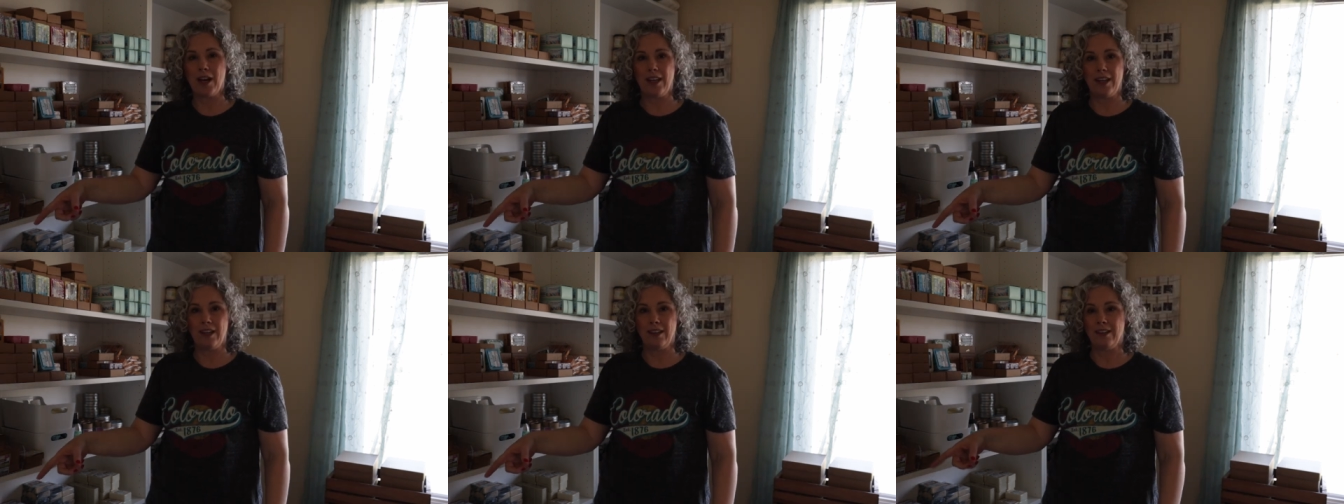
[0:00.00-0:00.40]

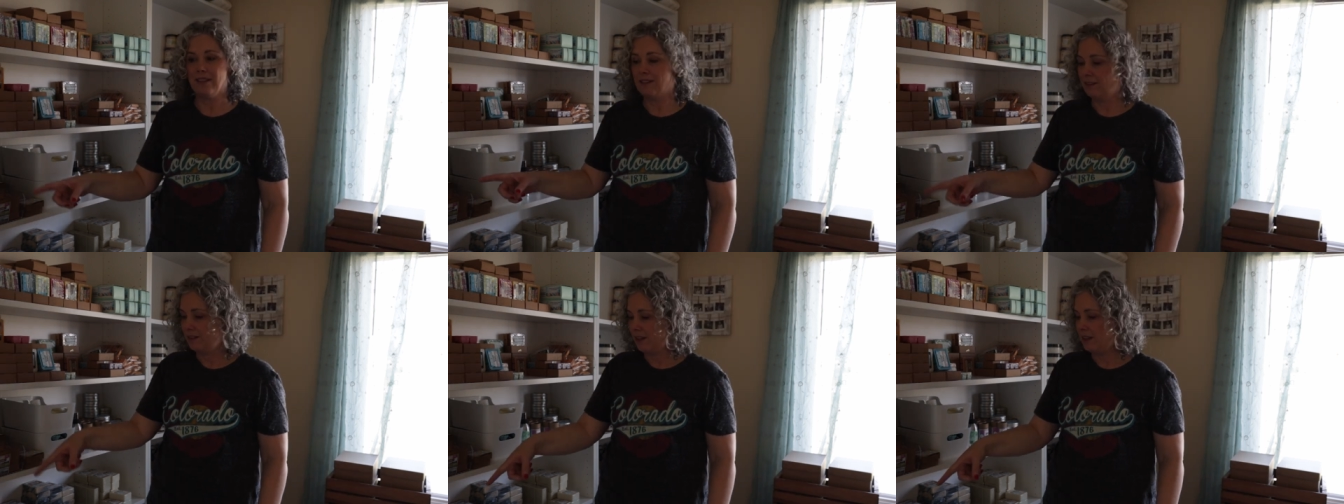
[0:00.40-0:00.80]
my
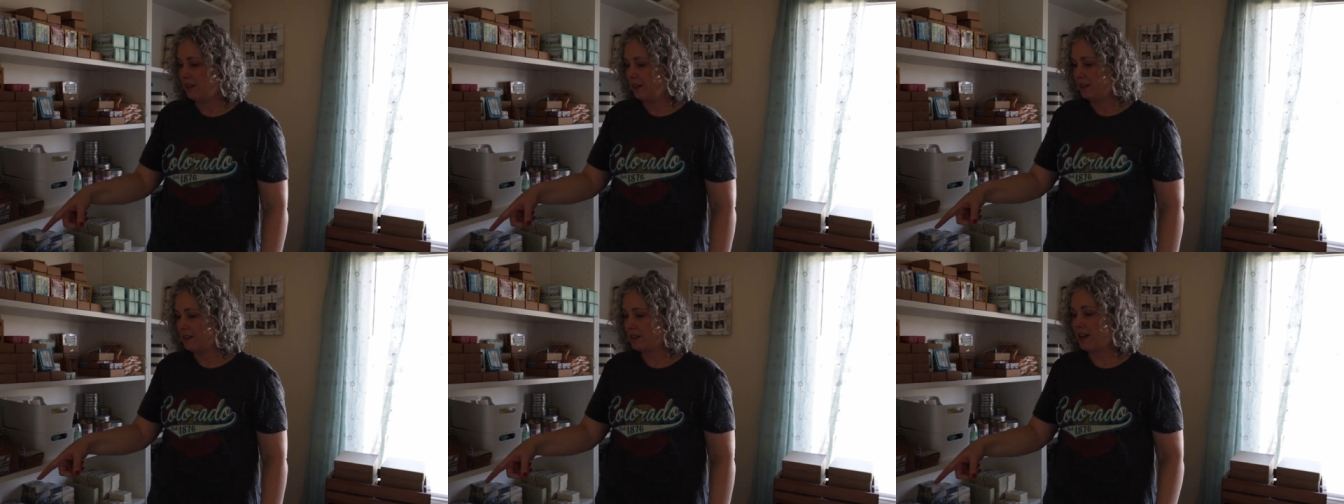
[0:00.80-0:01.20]

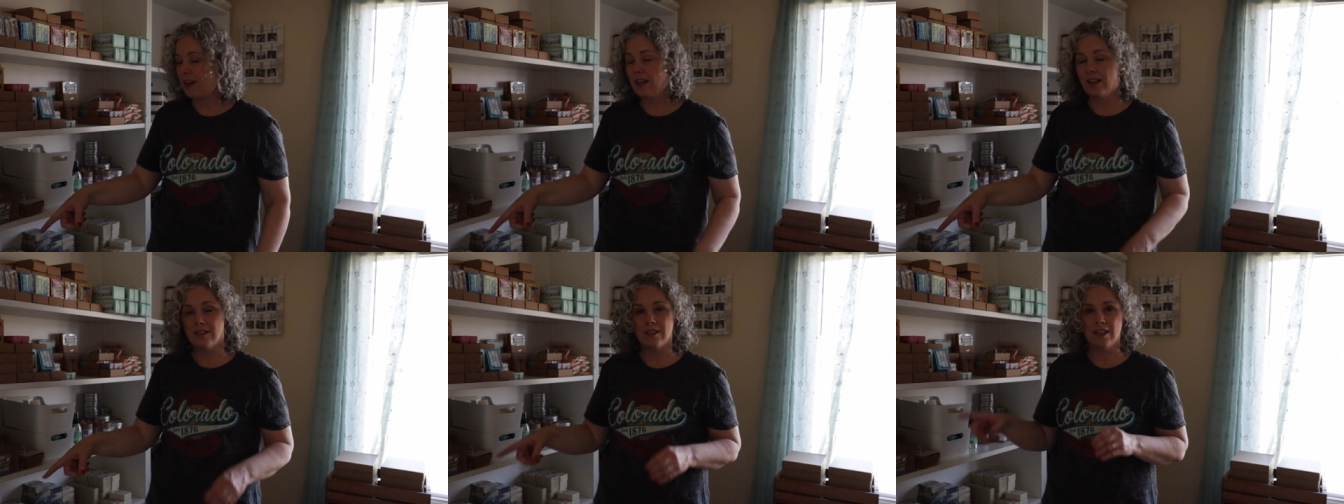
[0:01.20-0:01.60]

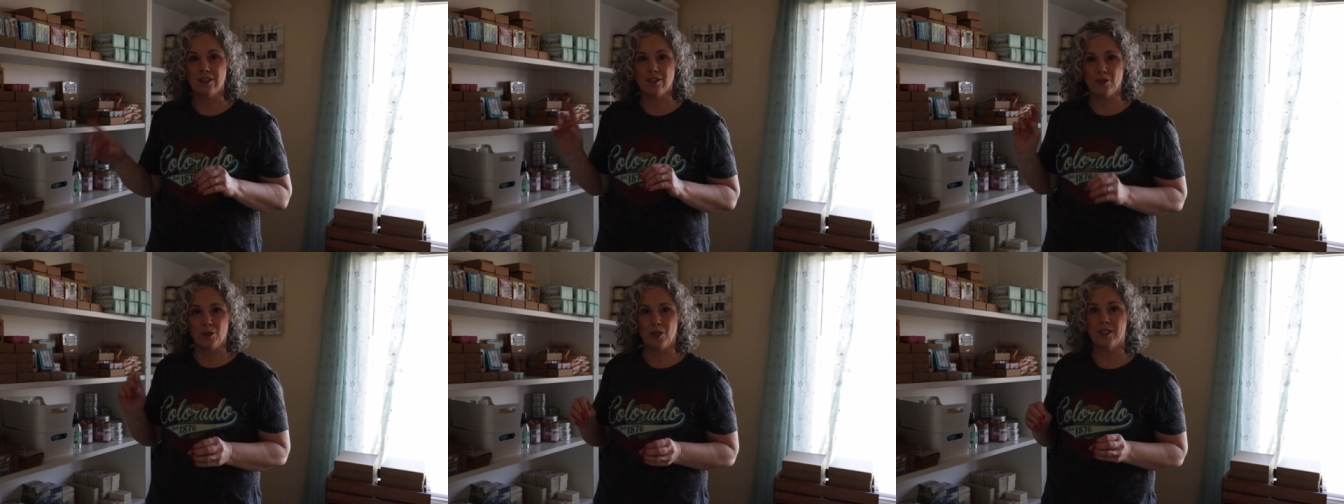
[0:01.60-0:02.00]
signs
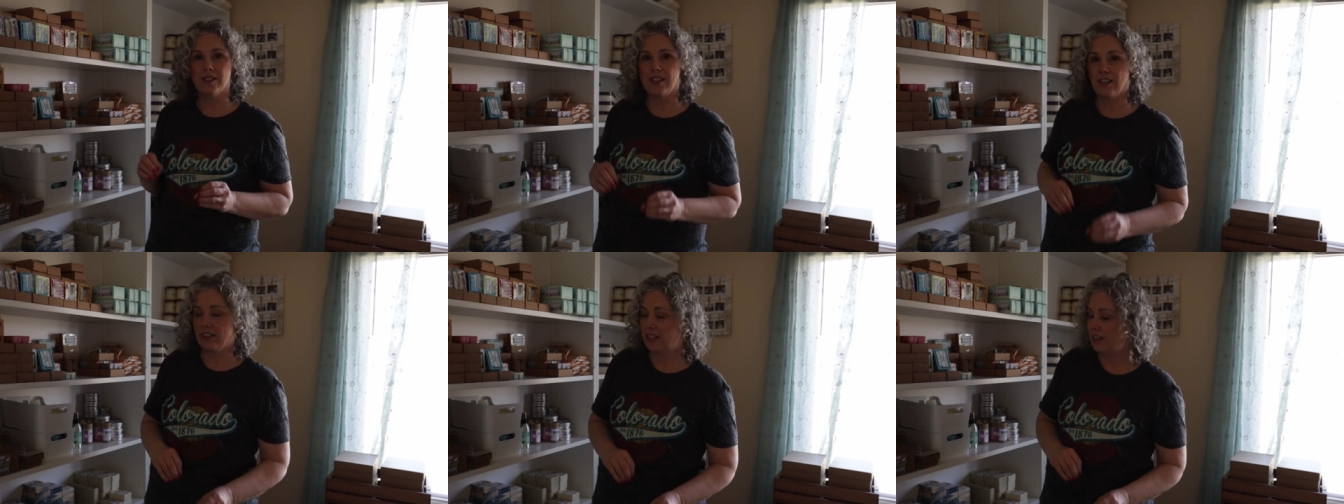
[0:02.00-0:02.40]
as soon as
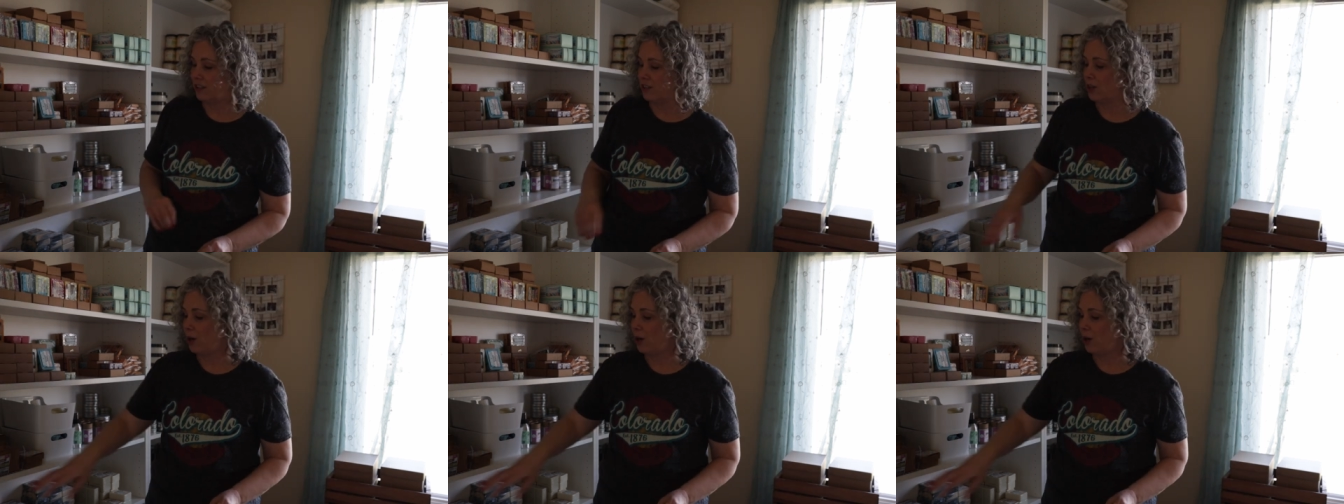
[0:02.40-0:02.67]
they're in the